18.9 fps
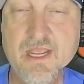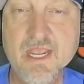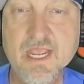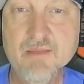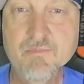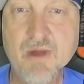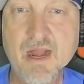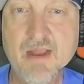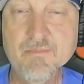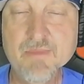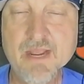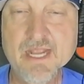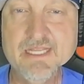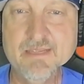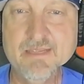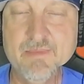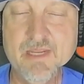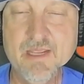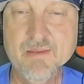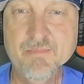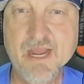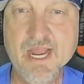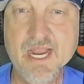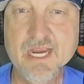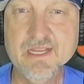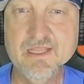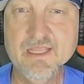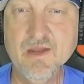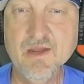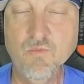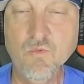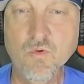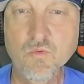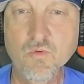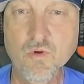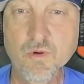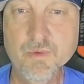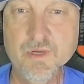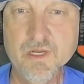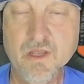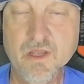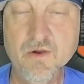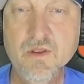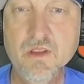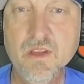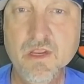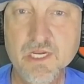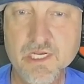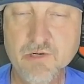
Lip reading: It might make them get back in that war room and go,